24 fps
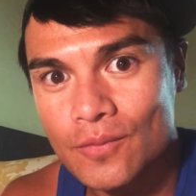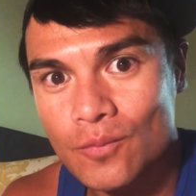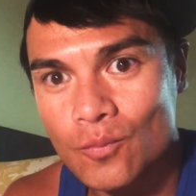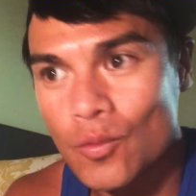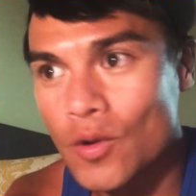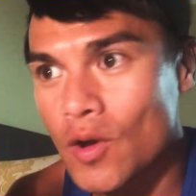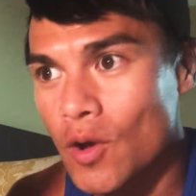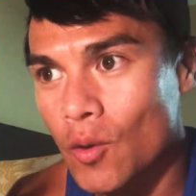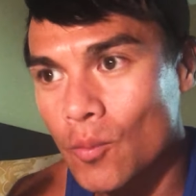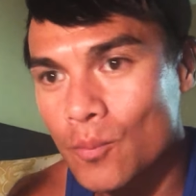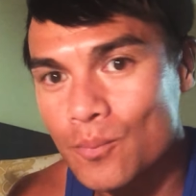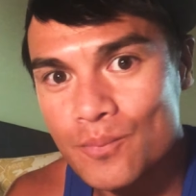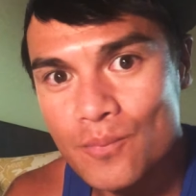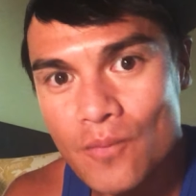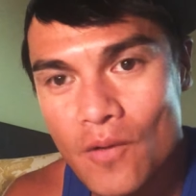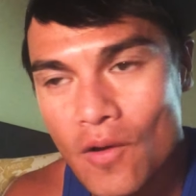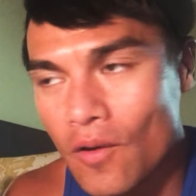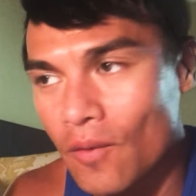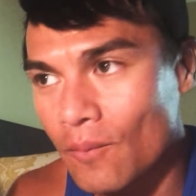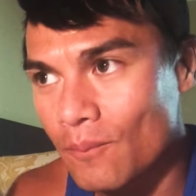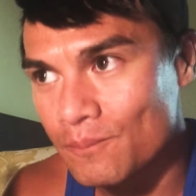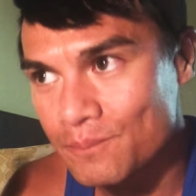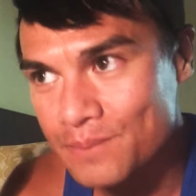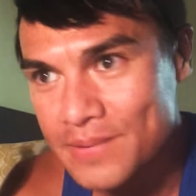will
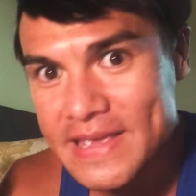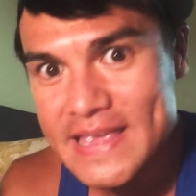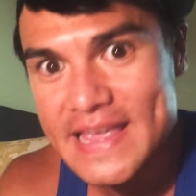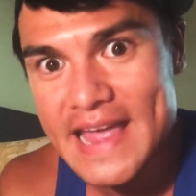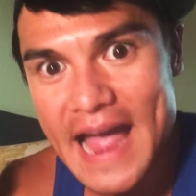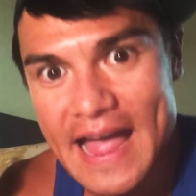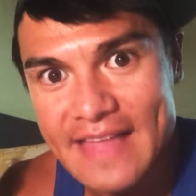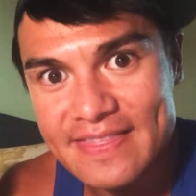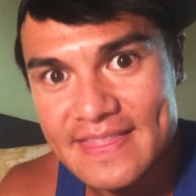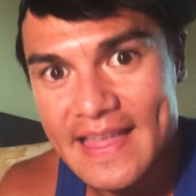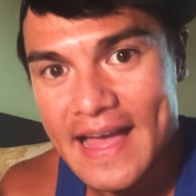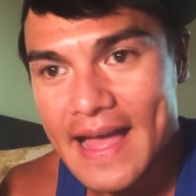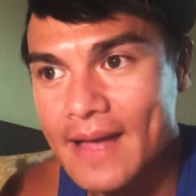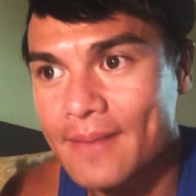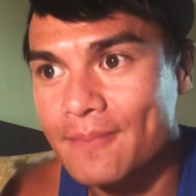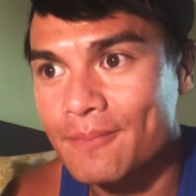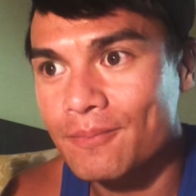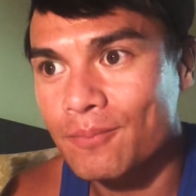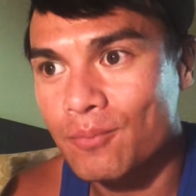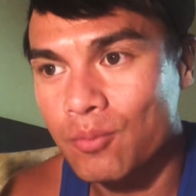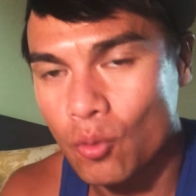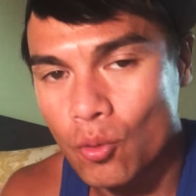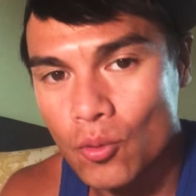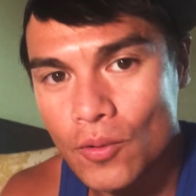be at that
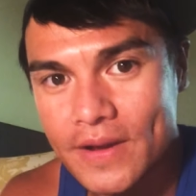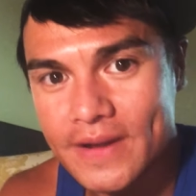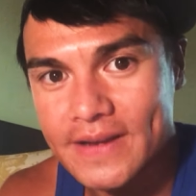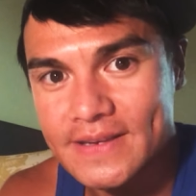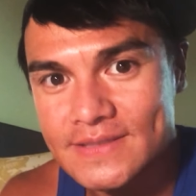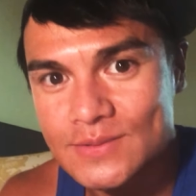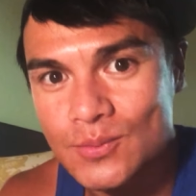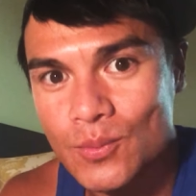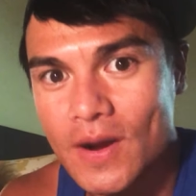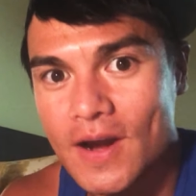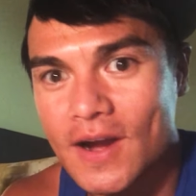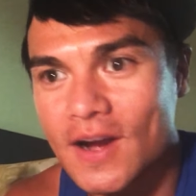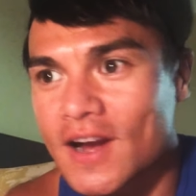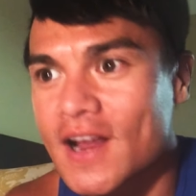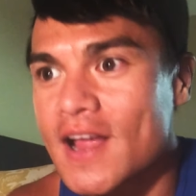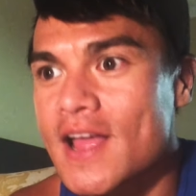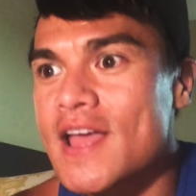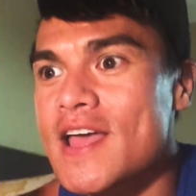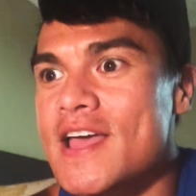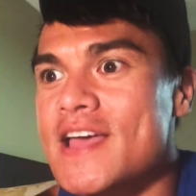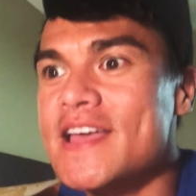point where